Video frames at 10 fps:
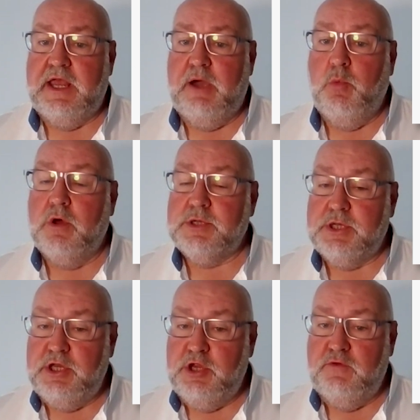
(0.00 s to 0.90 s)
in our
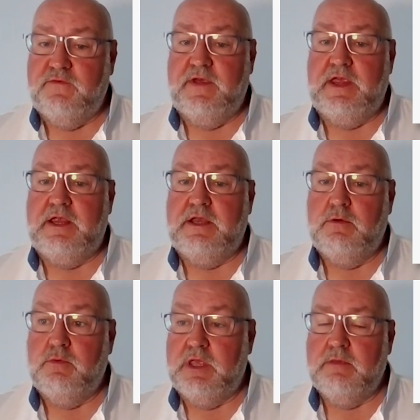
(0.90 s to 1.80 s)
What's New feed
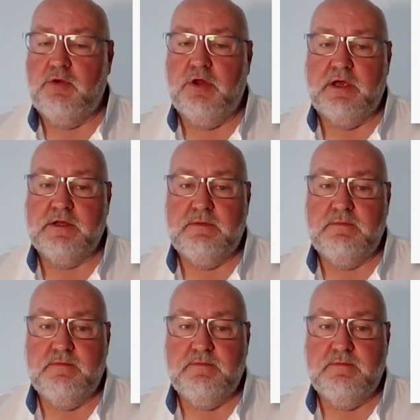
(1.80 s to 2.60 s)
within the product.